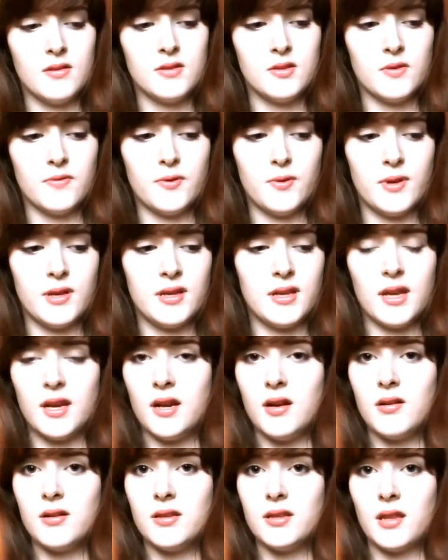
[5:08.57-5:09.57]
So if you can get
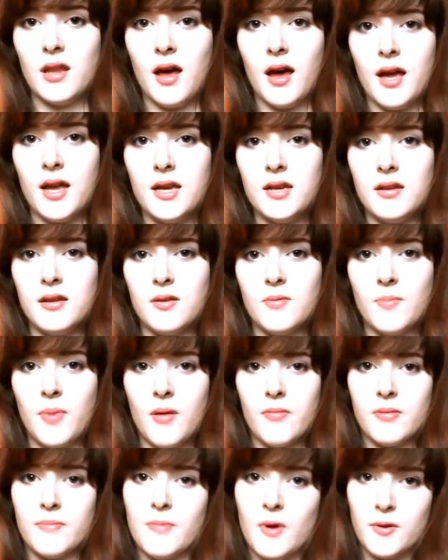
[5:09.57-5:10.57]
it online, it would
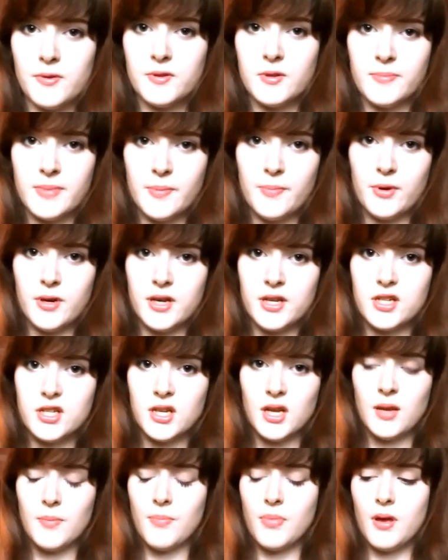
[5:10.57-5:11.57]
probably also be pretty
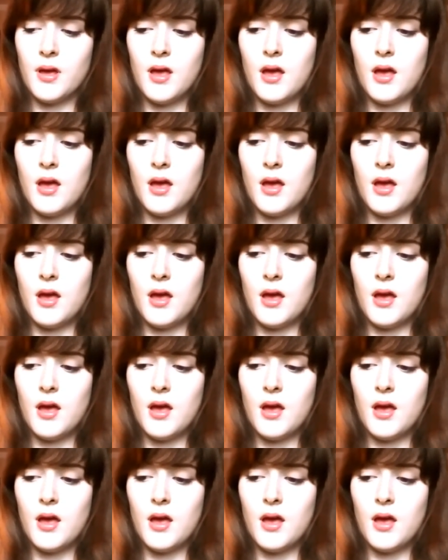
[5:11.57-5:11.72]
cheap.